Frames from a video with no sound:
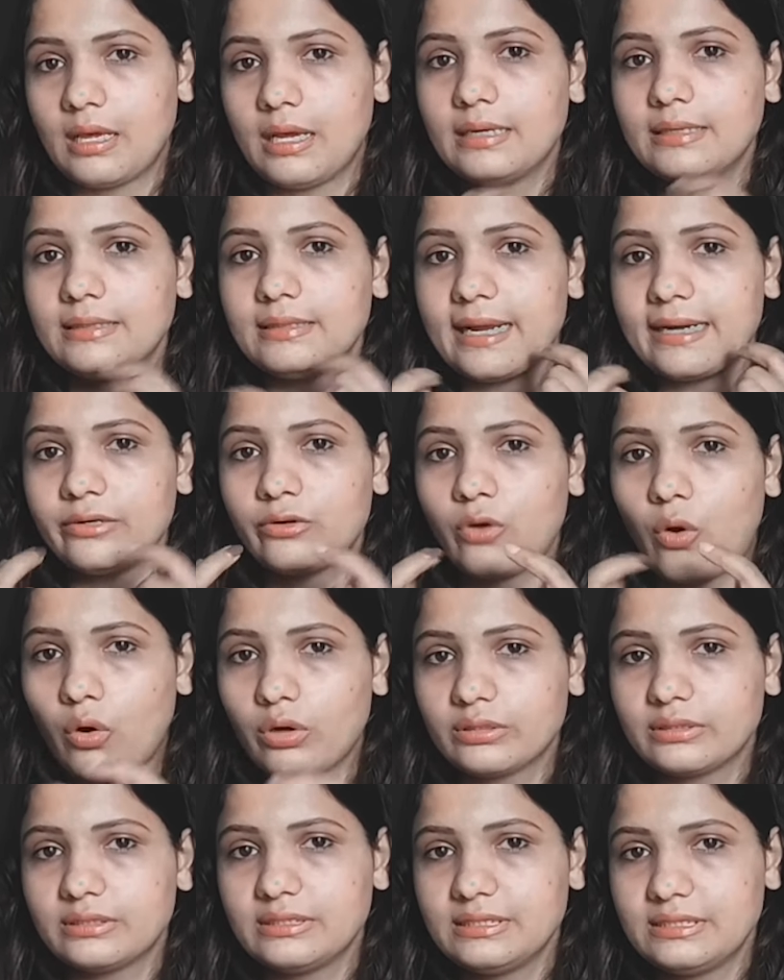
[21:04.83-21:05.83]
dead
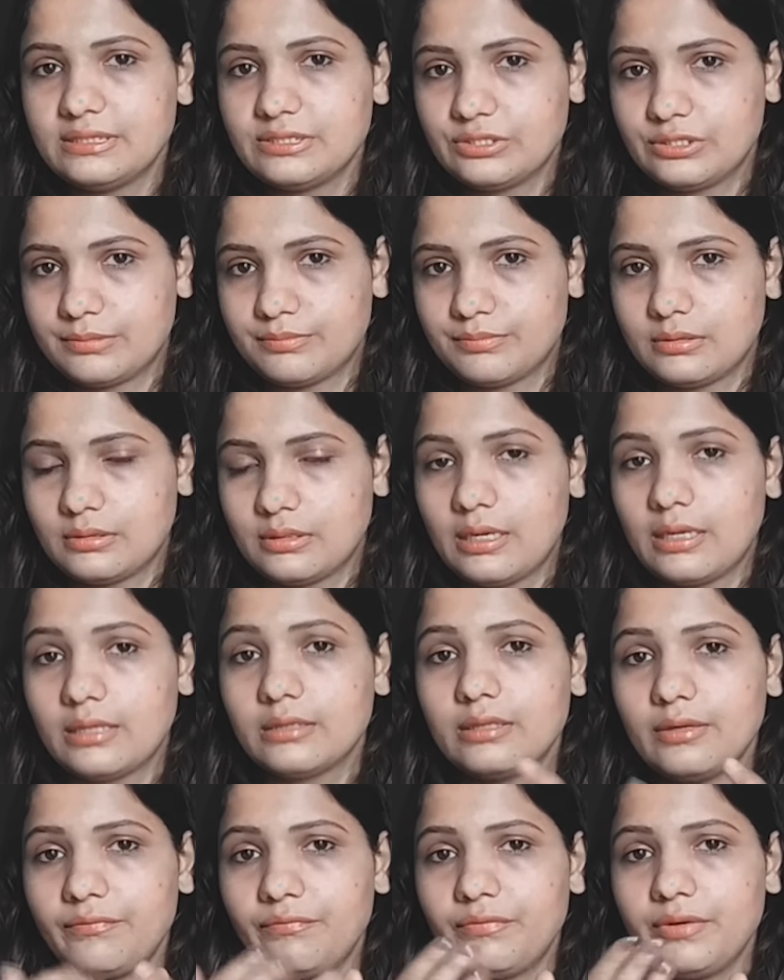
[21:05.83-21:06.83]
organisms.
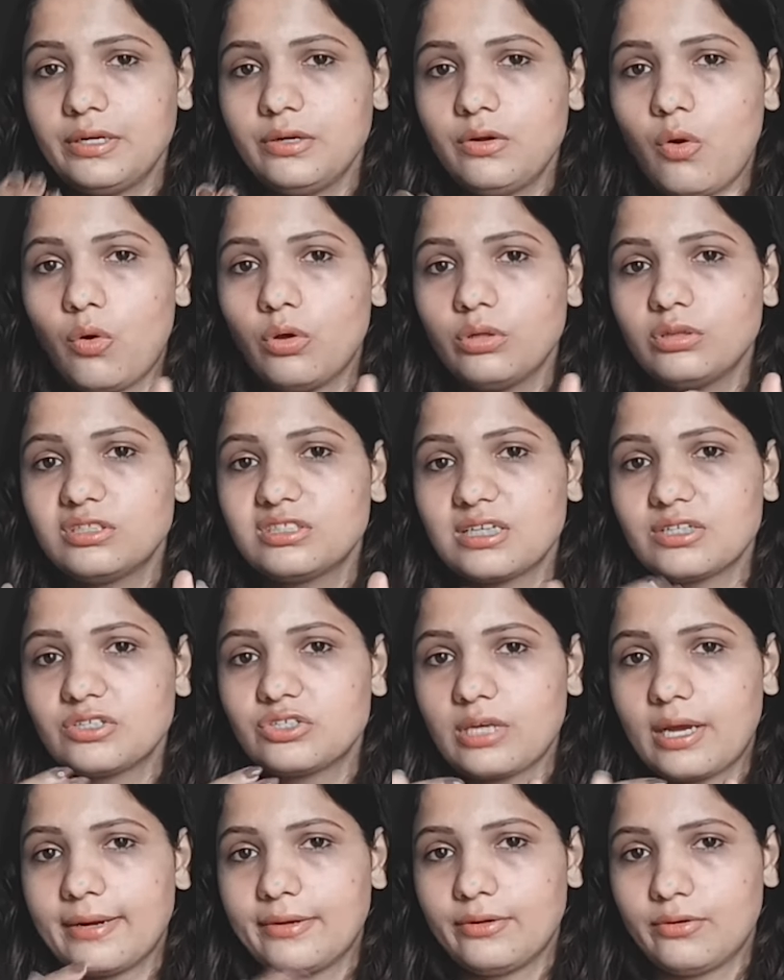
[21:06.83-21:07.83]
They feed on such
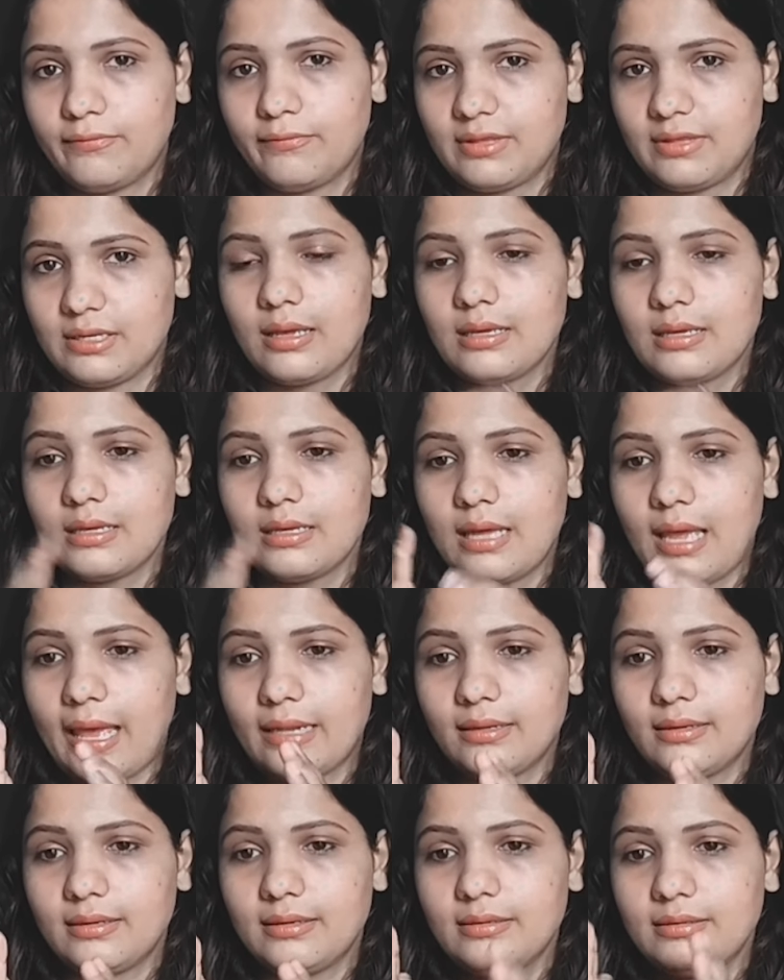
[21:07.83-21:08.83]
kind of things,
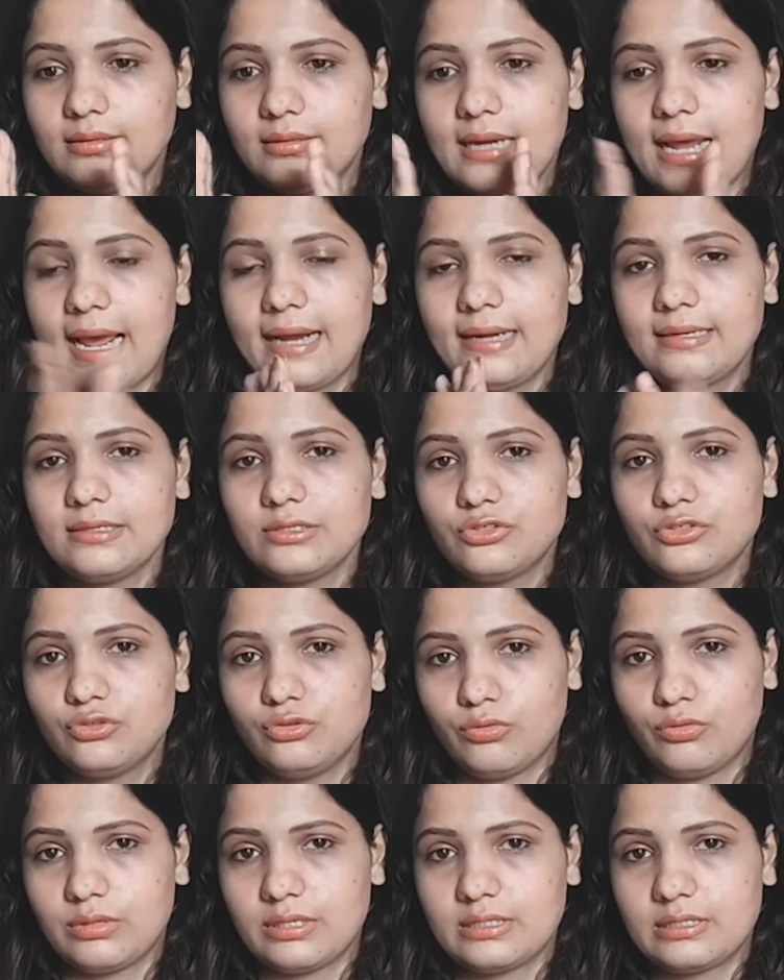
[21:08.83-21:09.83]
and that is
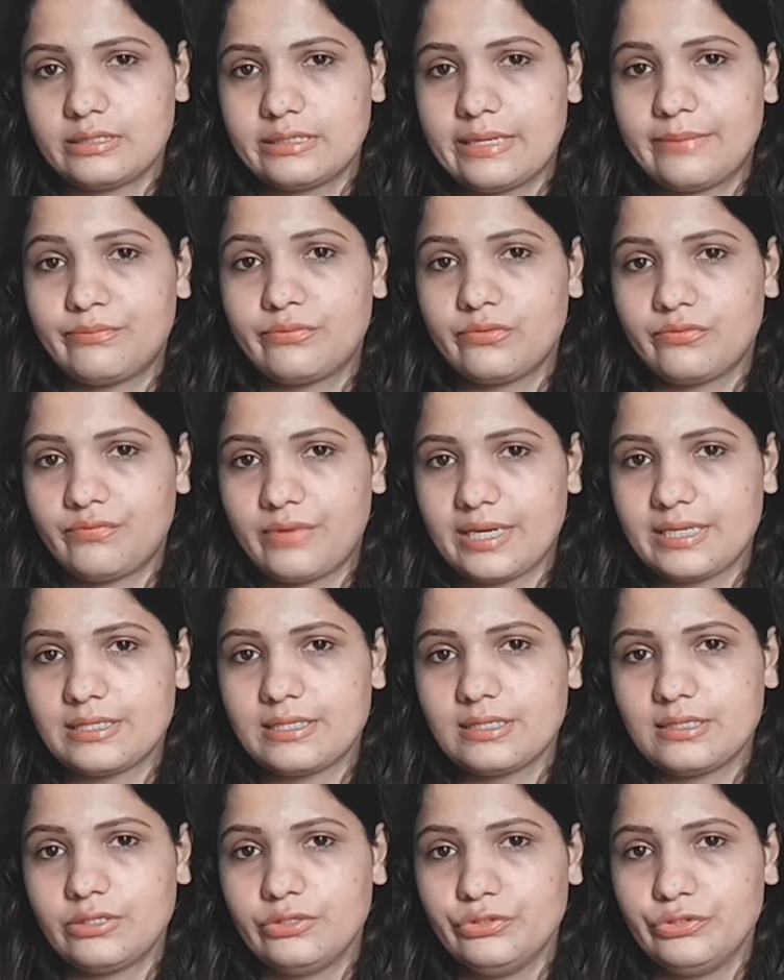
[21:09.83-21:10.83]
known as
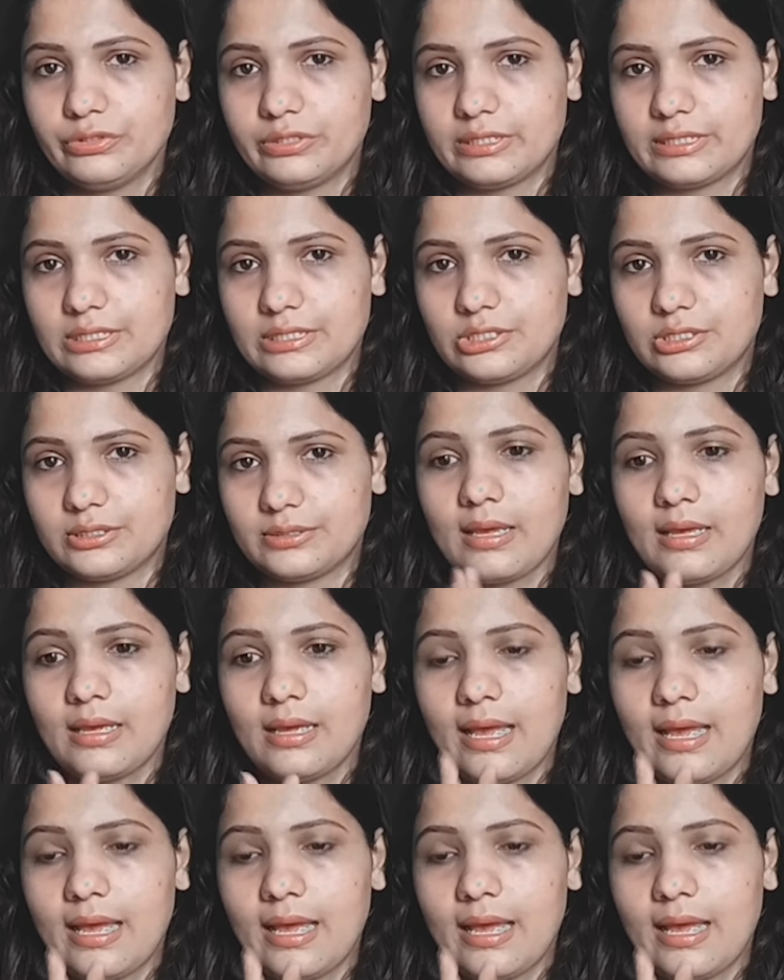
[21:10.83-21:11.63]
saprophytic nutrition.